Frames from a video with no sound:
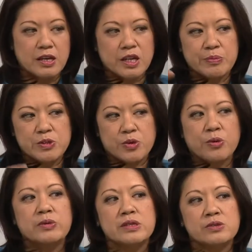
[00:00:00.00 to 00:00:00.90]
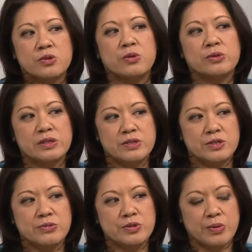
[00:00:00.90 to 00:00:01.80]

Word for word: can be turned internally too as